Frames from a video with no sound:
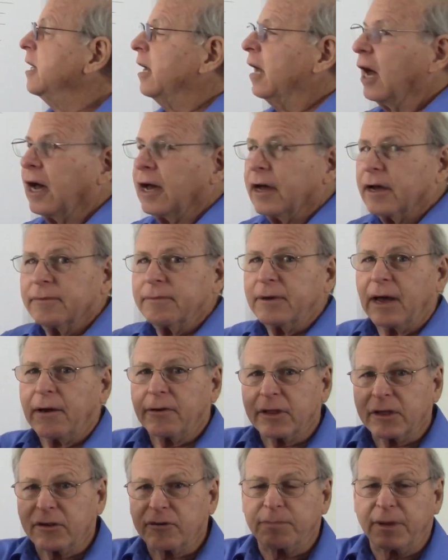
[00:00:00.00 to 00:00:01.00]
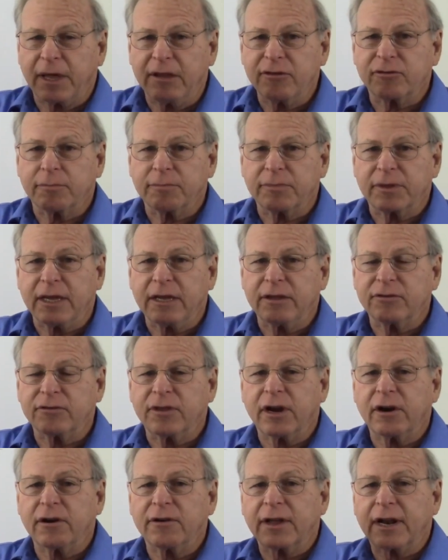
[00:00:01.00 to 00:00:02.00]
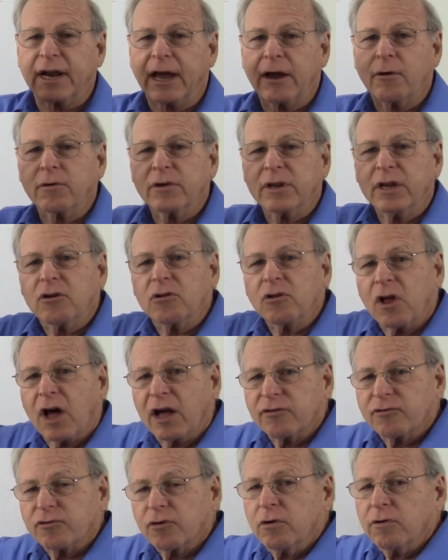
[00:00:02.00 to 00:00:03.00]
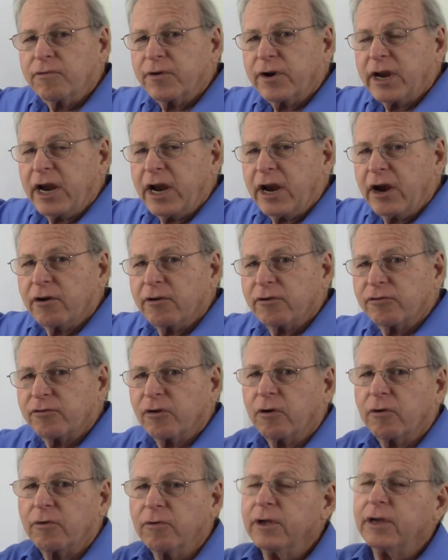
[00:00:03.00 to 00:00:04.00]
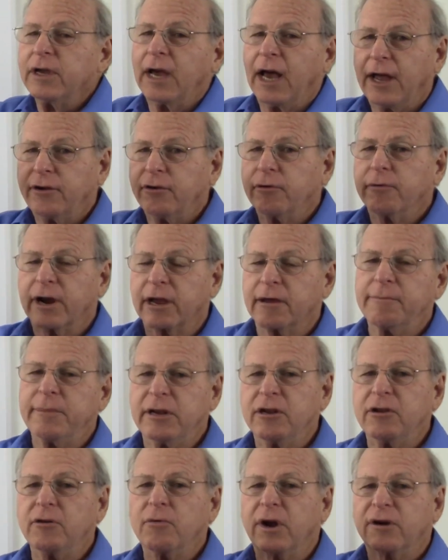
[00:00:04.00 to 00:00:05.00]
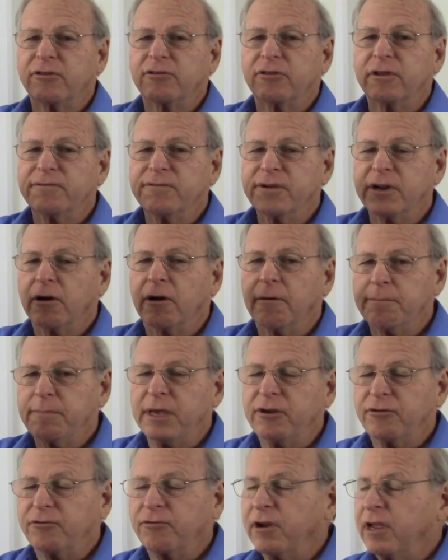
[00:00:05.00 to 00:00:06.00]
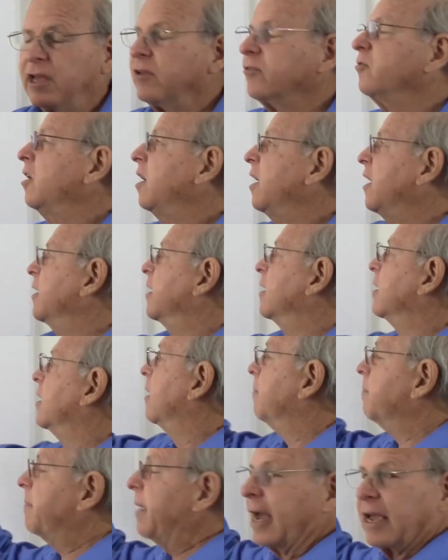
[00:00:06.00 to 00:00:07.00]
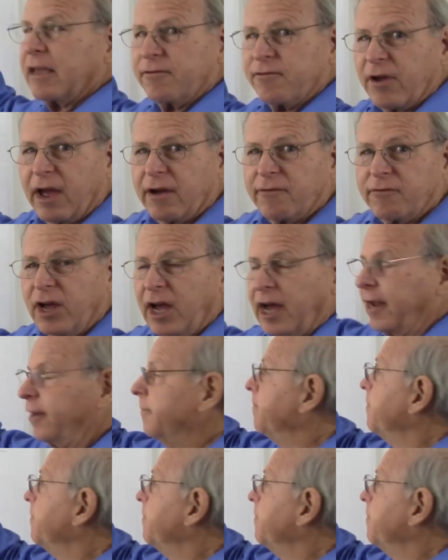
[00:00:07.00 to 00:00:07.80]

I'll explain some things there that I only gloss over here, so I do recommend you watch the video on B-trees and then come back if you have not.